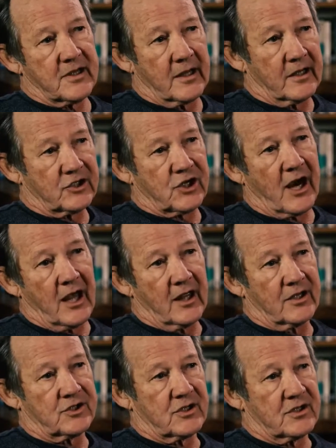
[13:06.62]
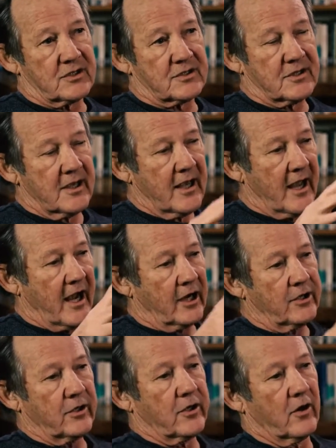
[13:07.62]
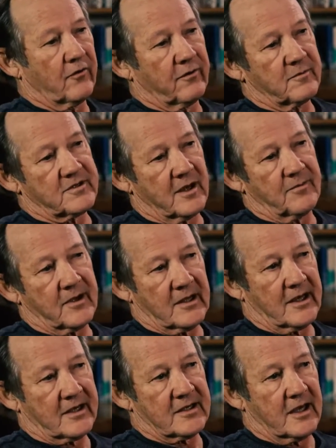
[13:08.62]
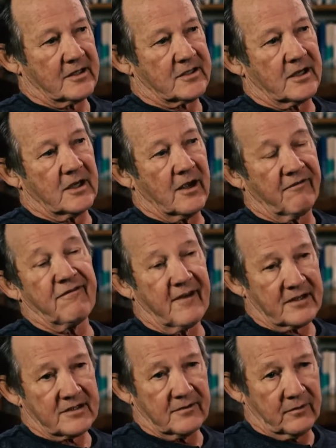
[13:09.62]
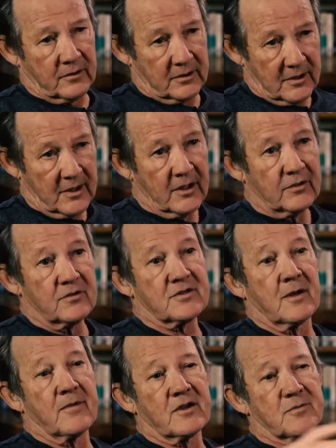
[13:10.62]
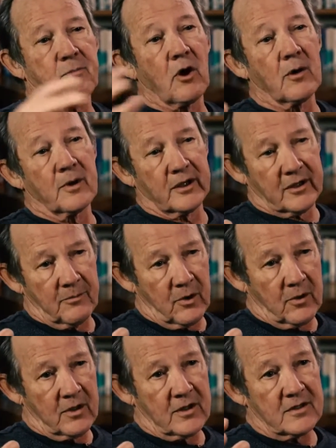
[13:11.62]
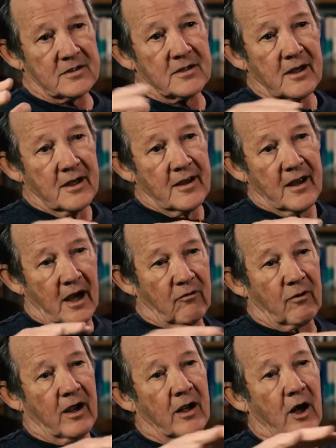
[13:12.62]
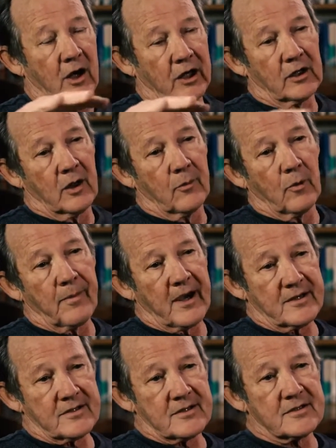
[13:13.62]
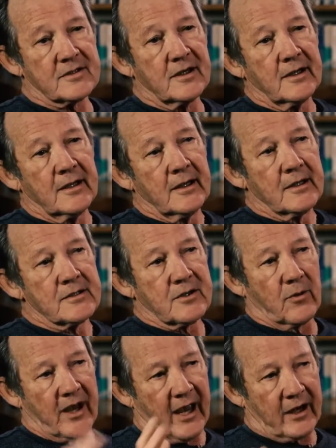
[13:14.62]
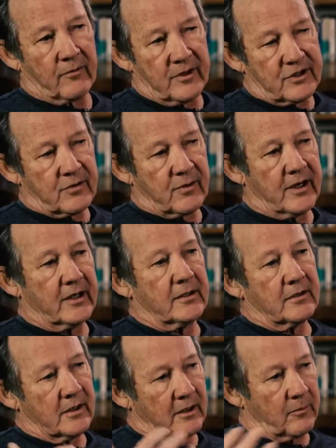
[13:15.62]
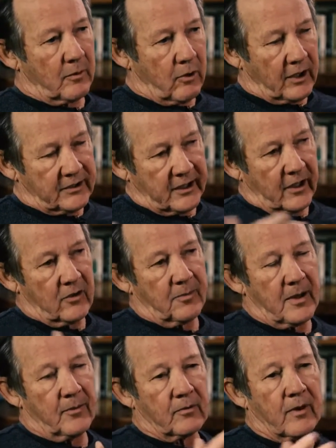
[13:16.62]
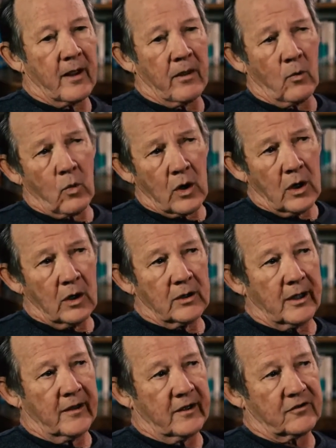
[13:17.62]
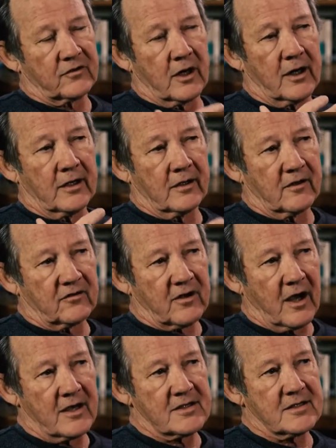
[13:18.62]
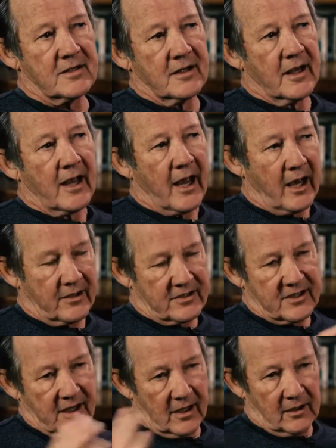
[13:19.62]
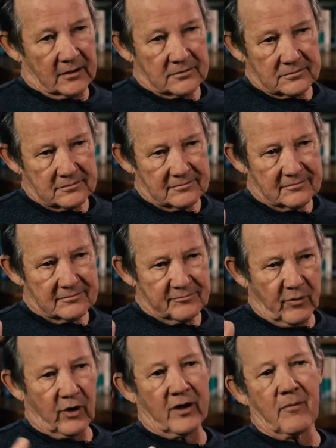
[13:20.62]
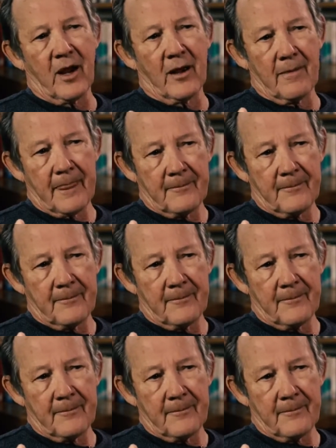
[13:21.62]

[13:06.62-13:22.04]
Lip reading: And the challenge is, how do you go from something like it's a festival to something as permanent communities around on a global basis? So we had a retreat that we brought together people around the world, and they're starting to discuss how to scale Burning Man.